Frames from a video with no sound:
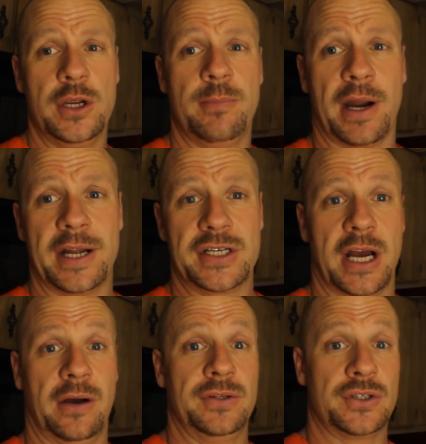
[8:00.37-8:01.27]
you branch
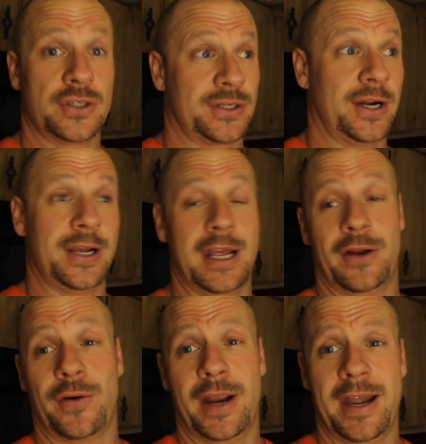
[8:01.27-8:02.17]
out and start to
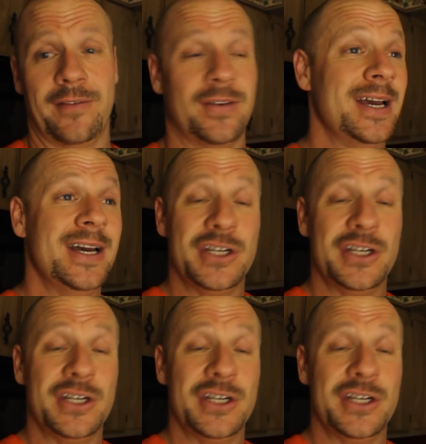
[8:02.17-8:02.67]
get creative.